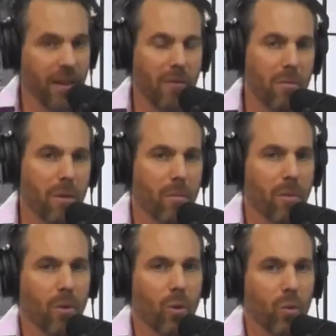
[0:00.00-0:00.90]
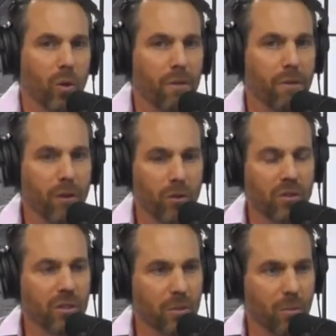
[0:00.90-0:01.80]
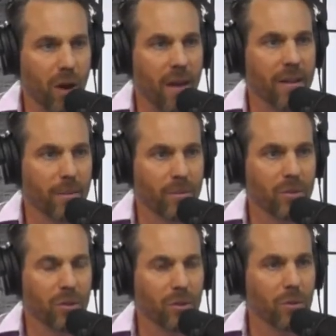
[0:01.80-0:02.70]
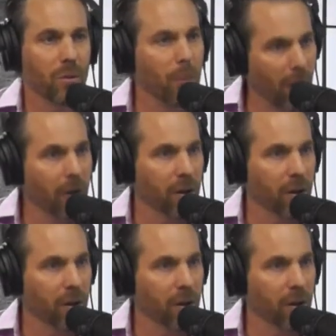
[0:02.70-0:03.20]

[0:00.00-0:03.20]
I remember when we first brought him to the park.